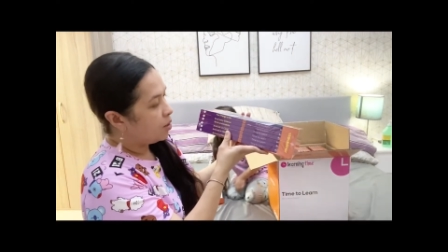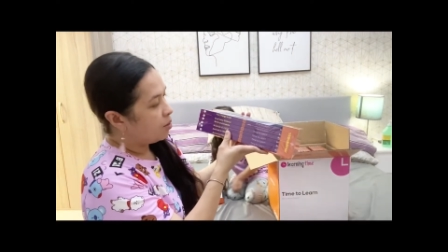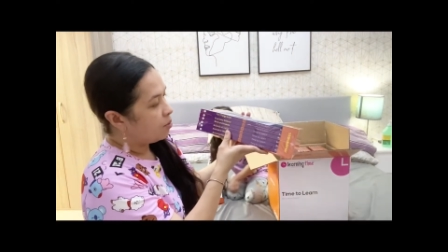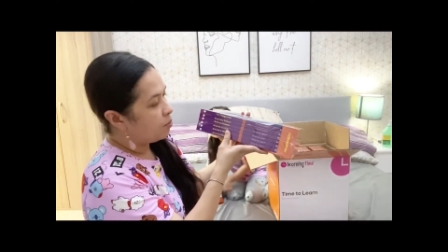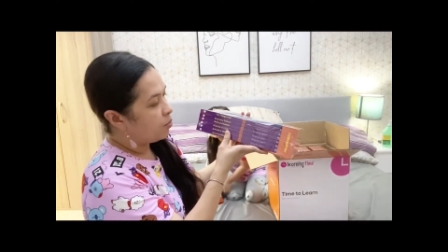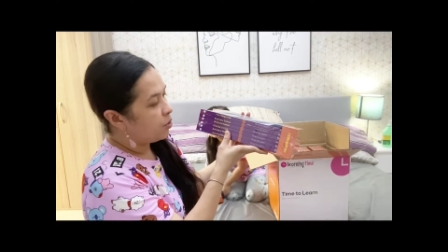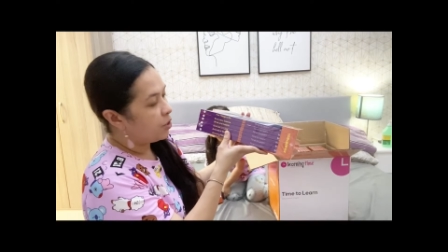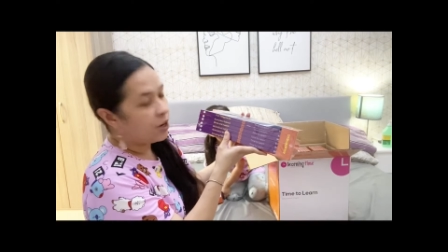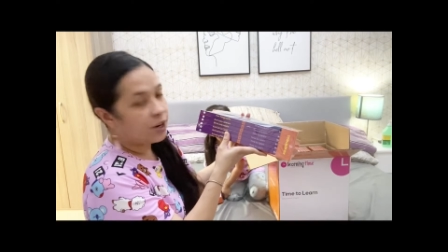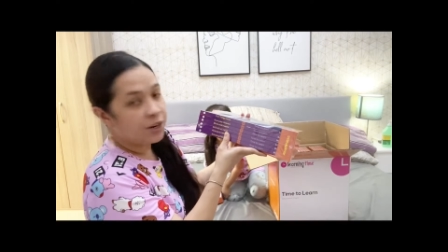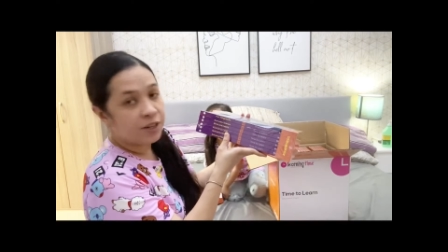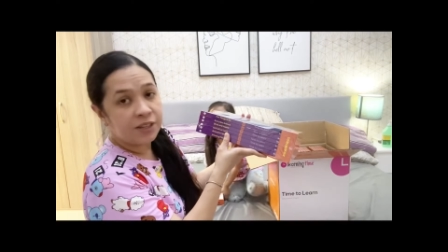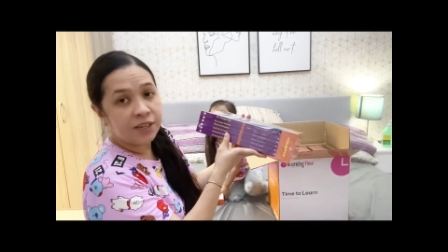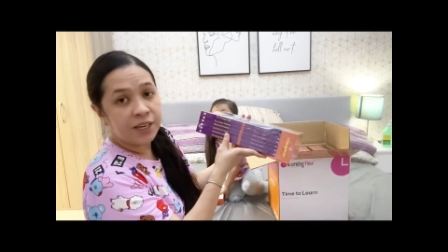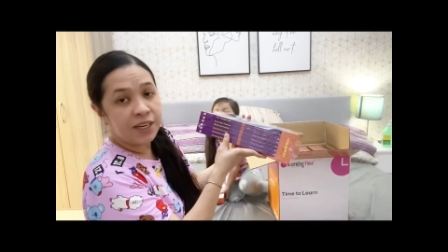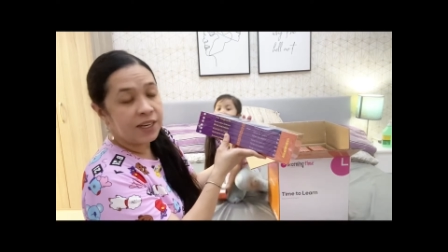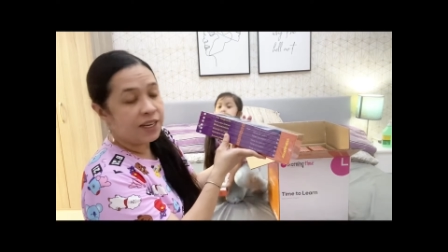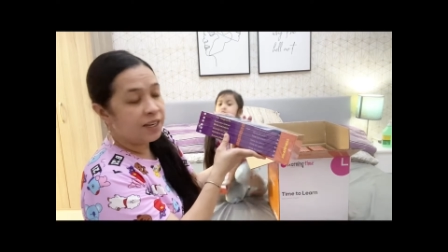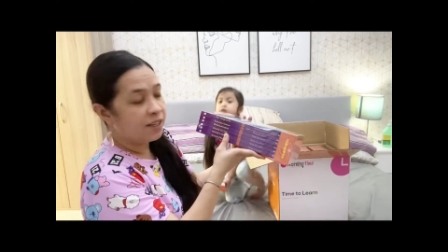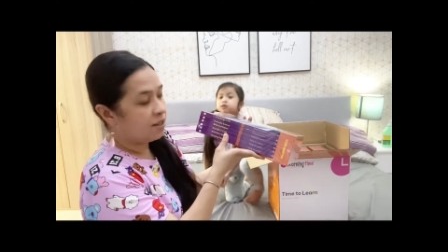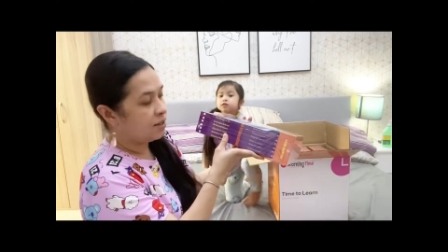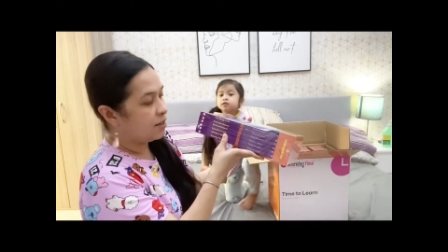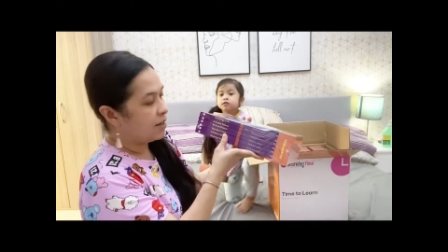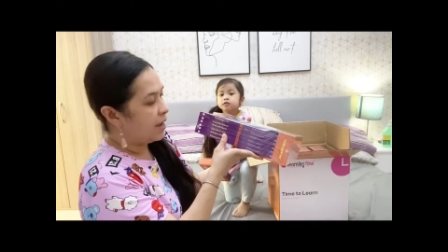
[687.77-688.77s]
Birds and
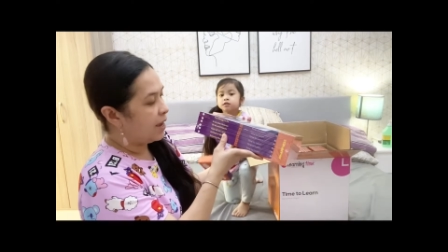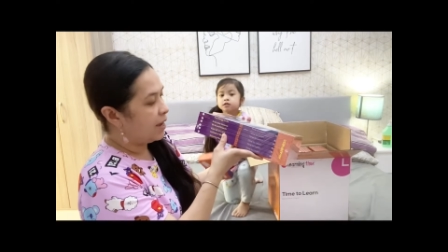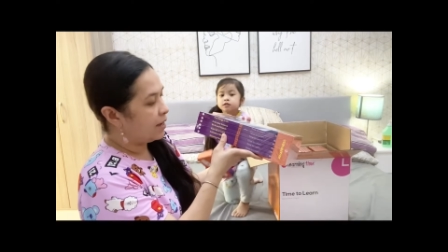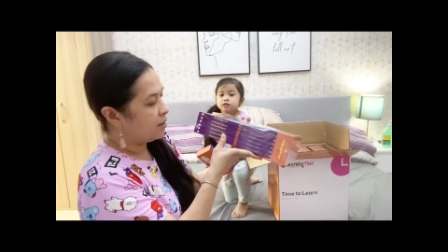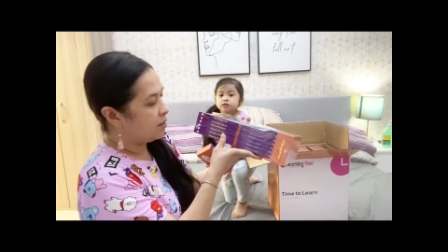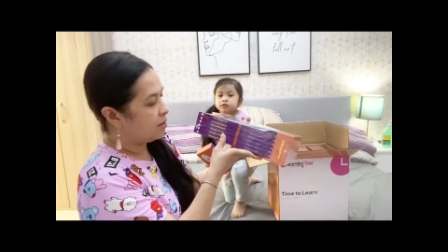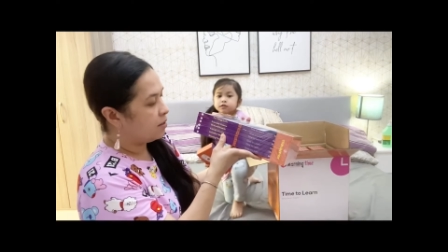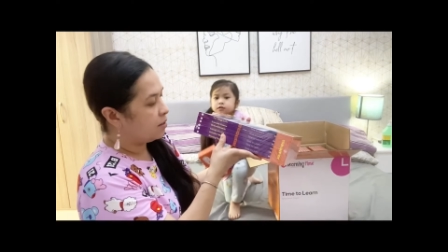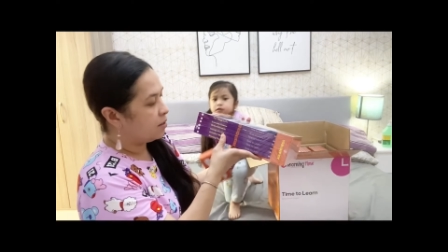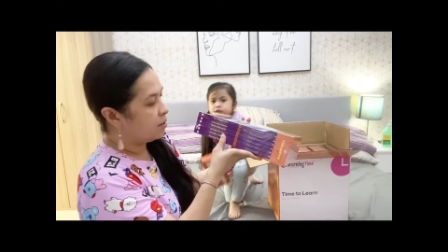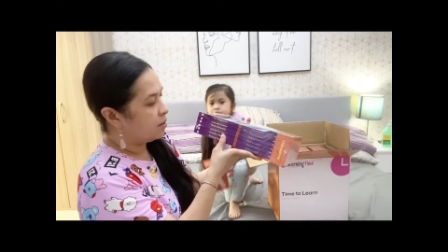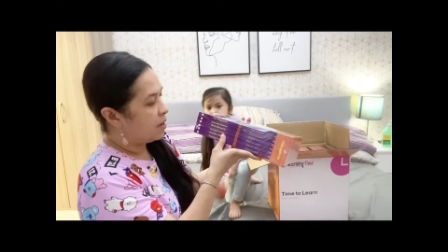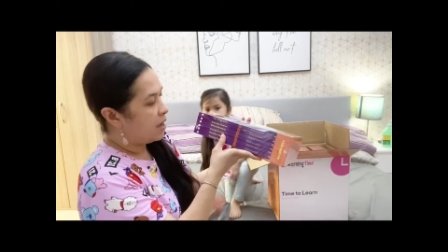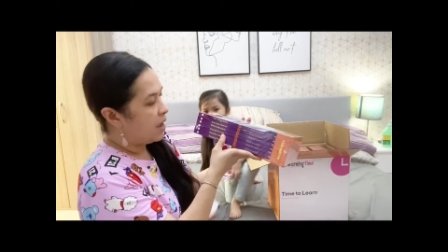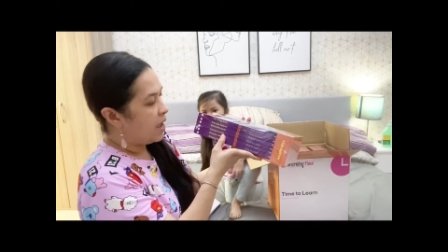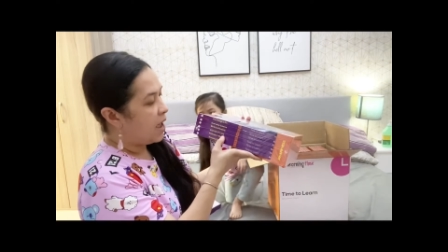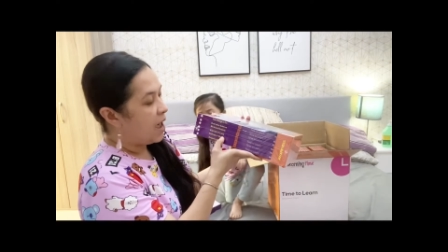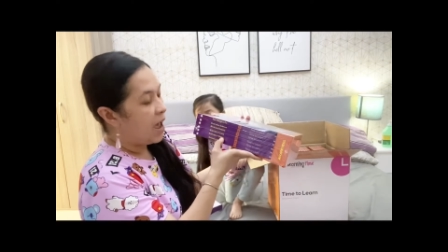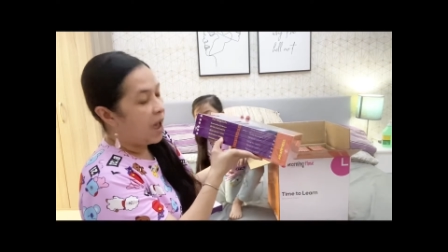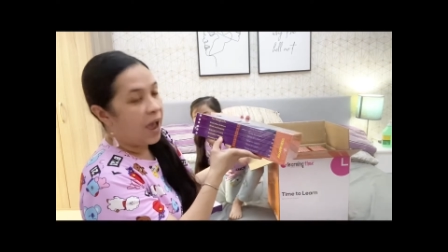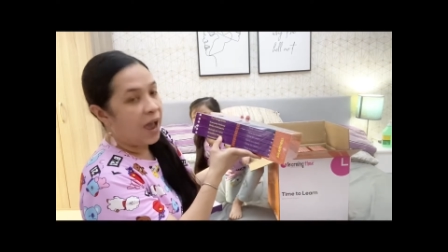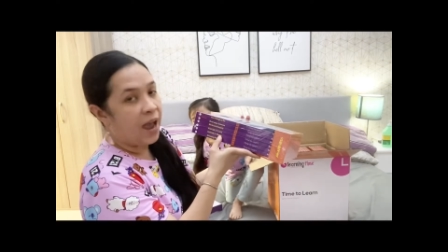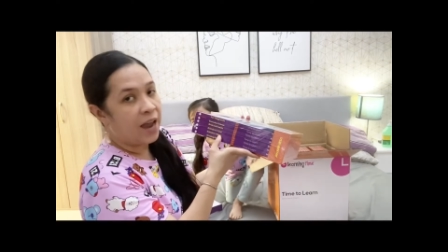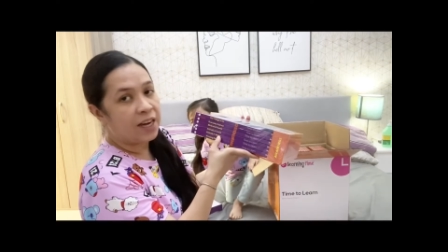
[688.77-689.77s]
Insects,
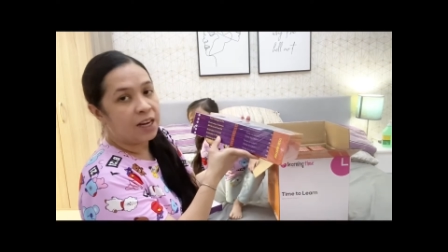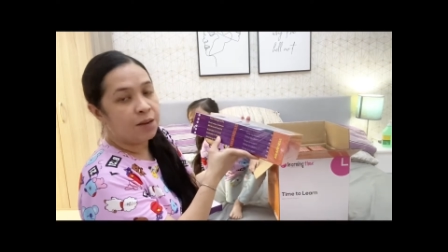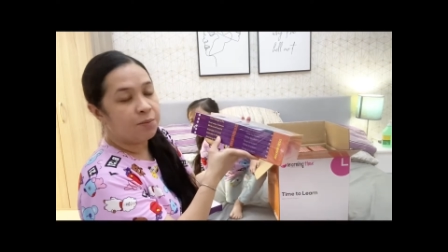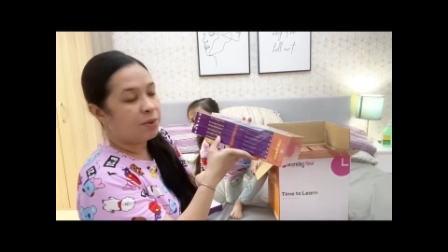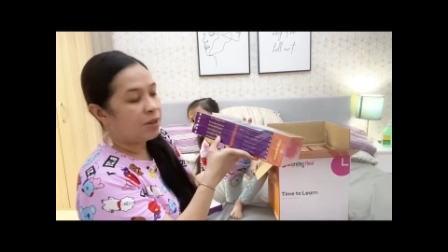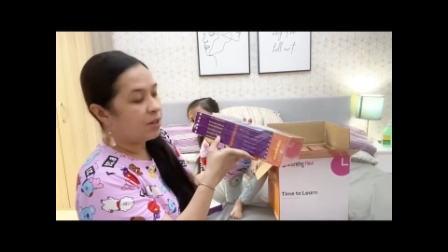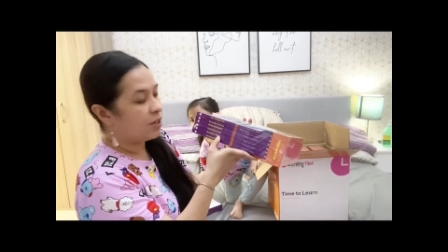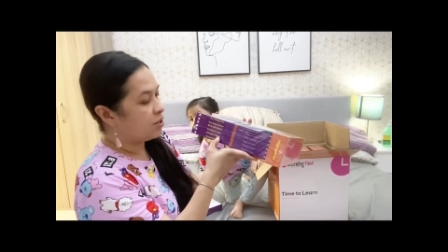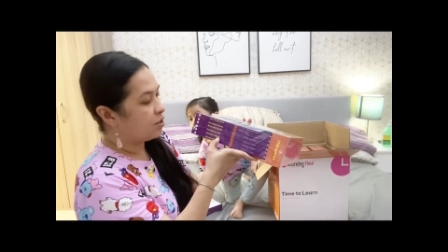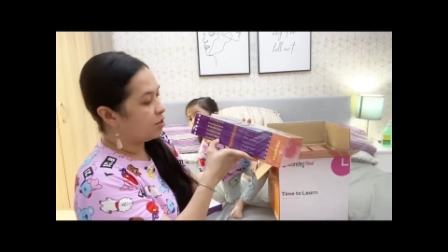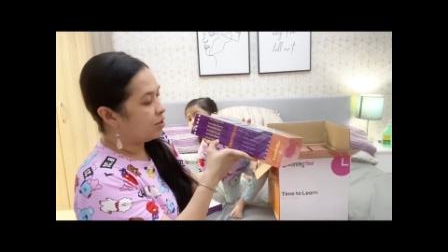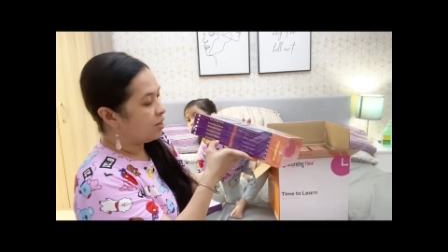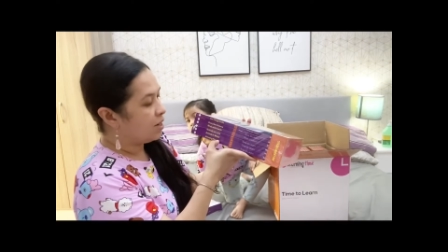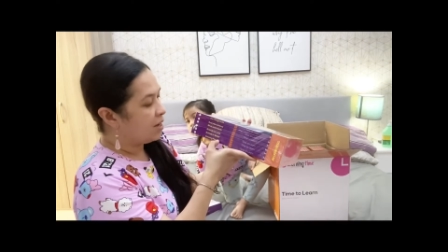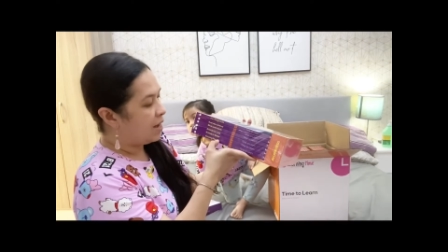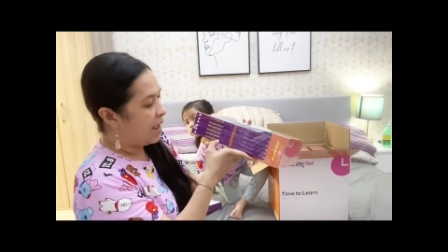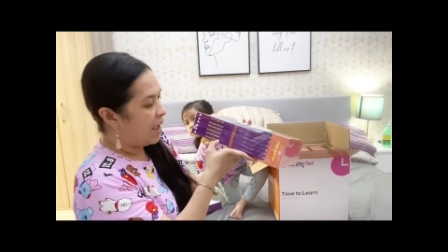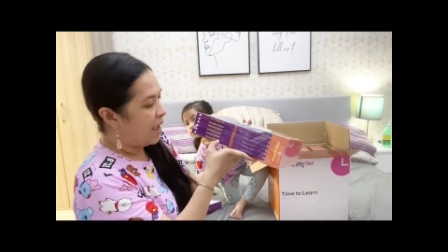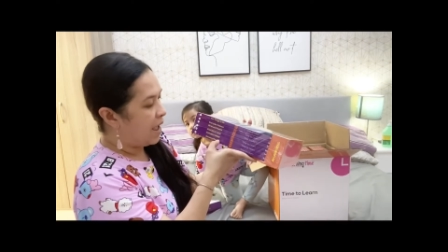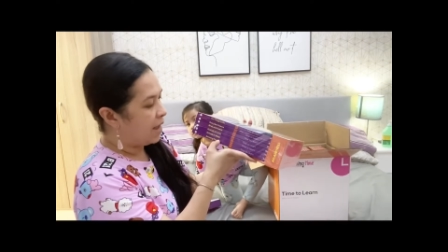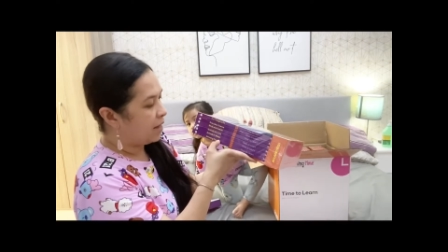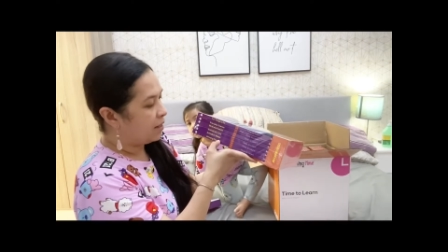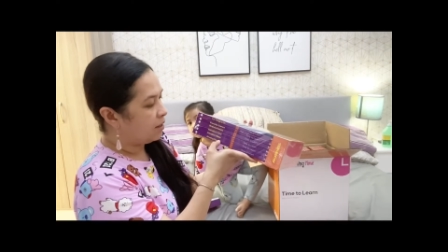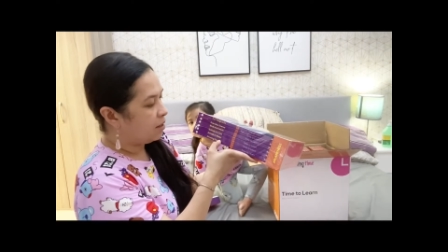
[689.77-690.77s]
Animals on
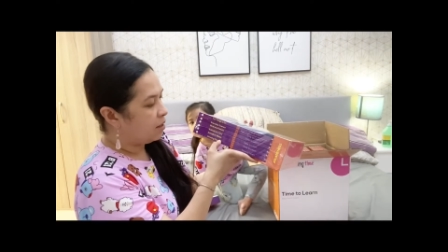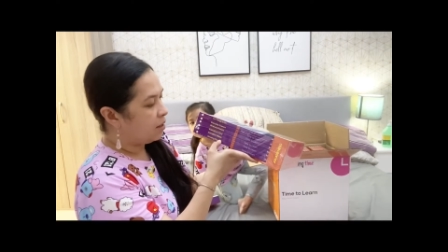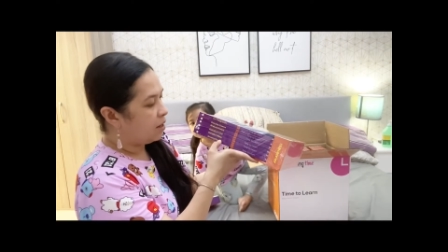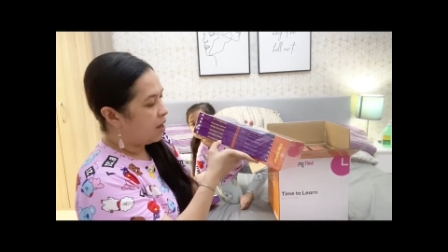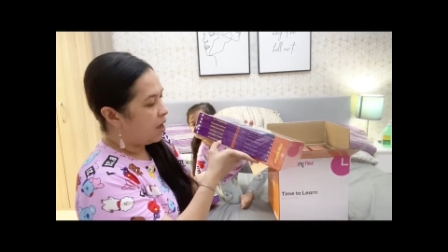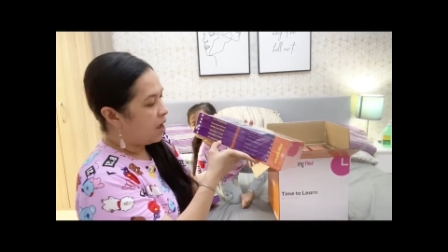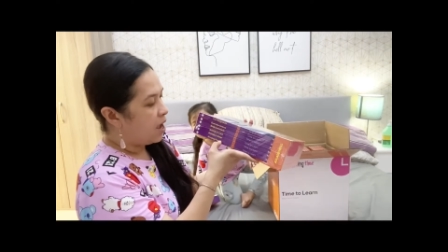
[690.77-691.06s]
Land,